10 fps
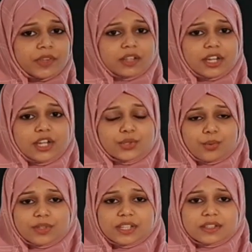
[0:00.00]
the
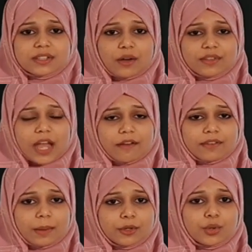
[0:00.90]
resources now they have
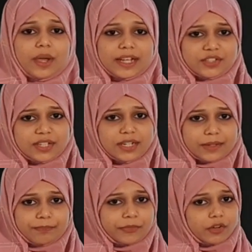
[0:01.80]
come to extent,
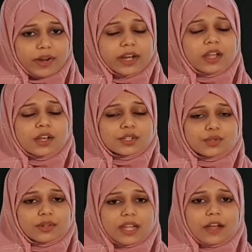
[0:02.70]
right?
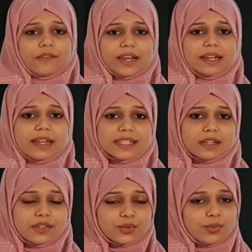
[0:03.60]
So there are very less
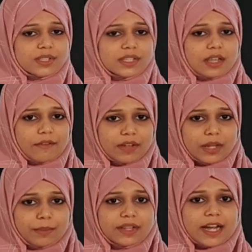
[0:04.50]
resources
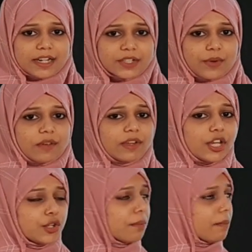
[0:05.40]
available. That is why we need to